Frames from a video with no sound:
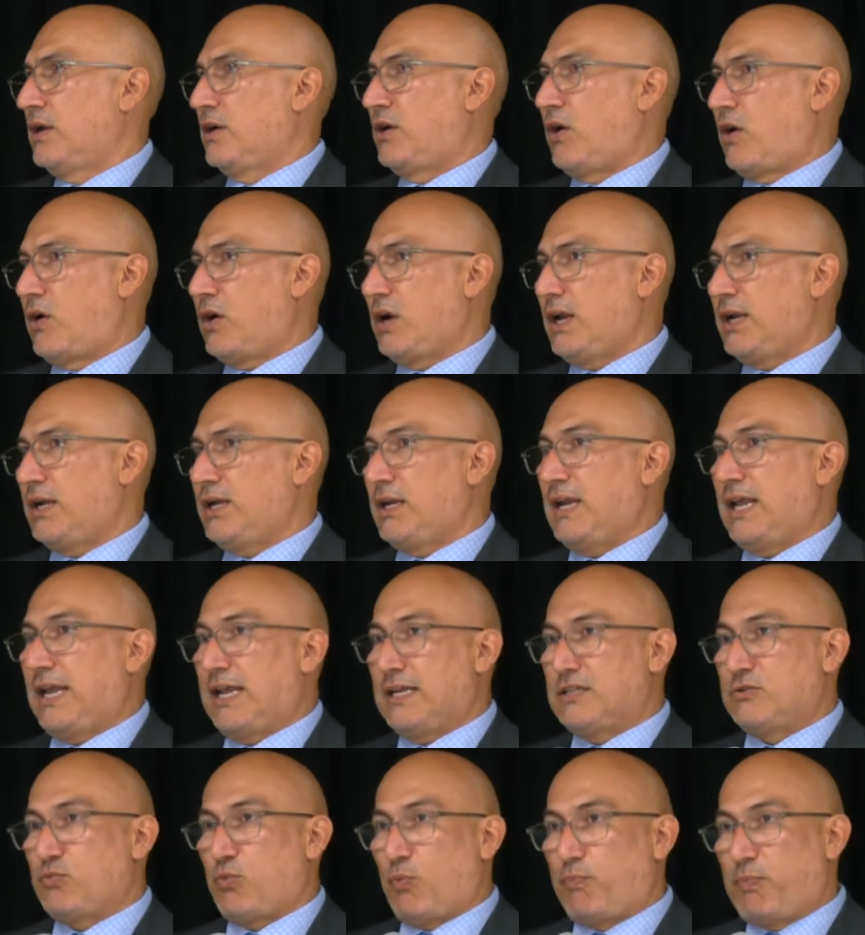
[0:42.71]
Garland
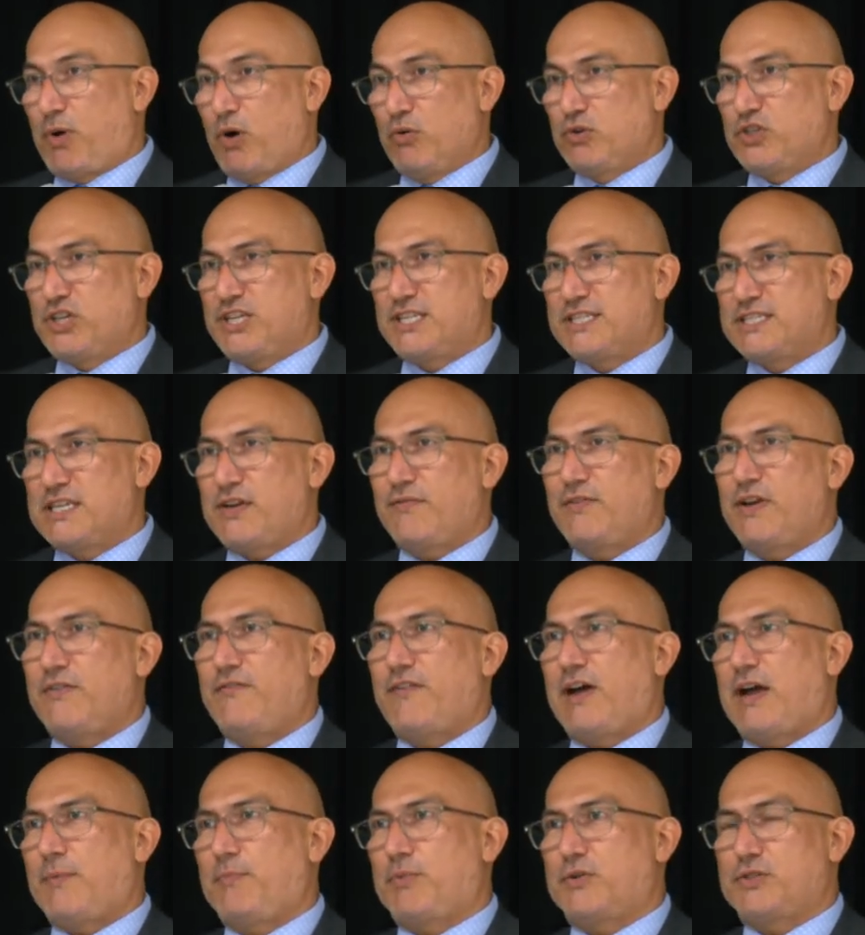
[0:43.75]
is approaching
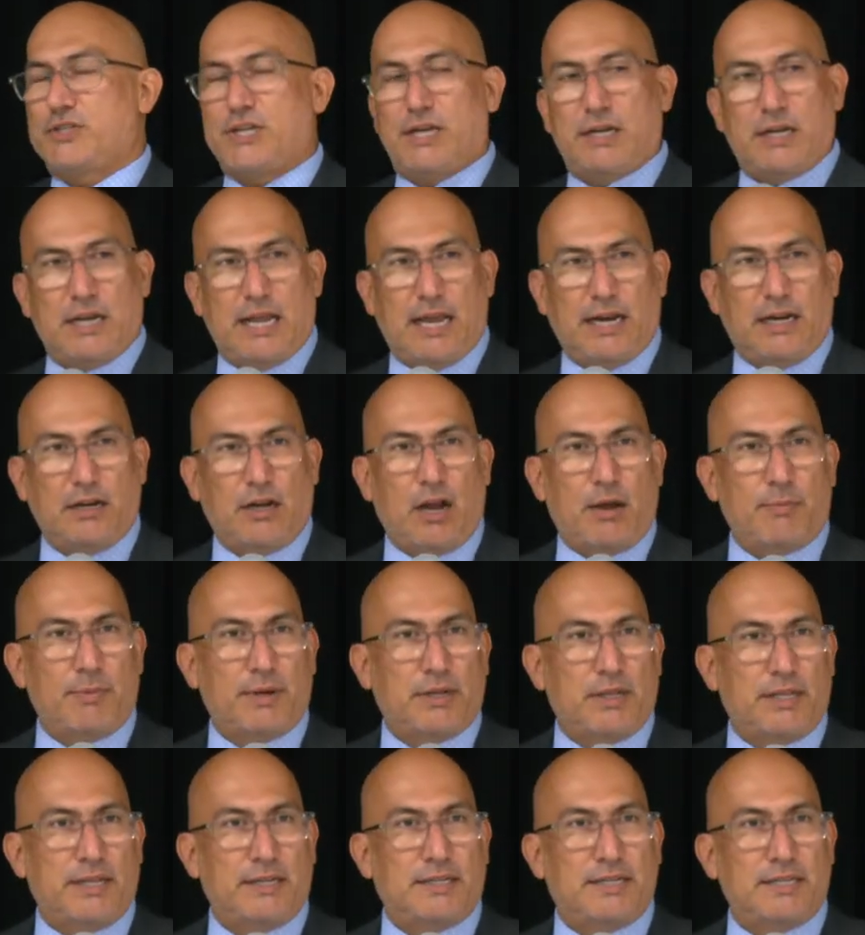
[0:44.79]
seventy-five percent
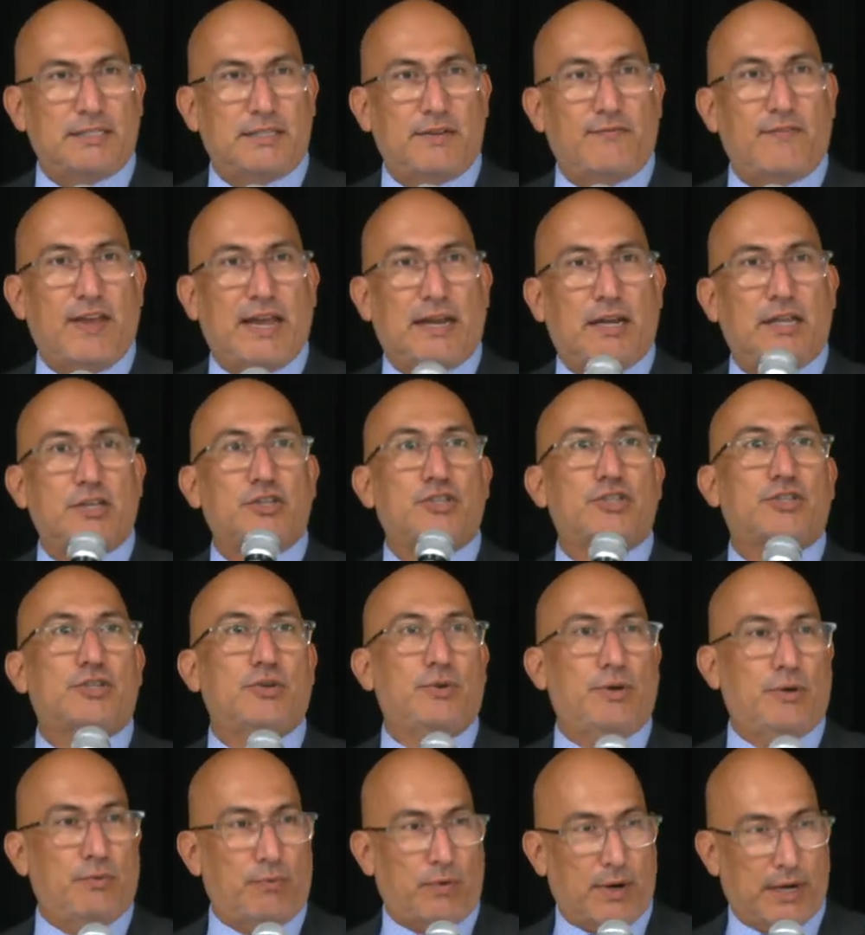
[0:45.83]
economically disadvantaged
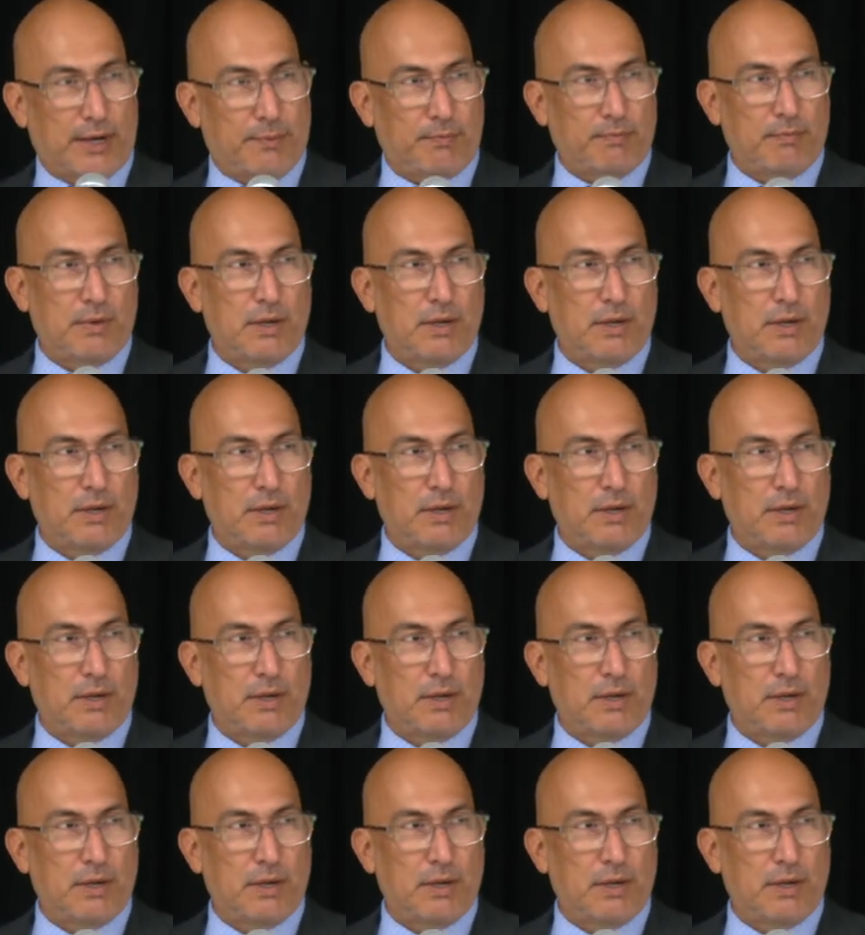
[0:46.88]
student rate.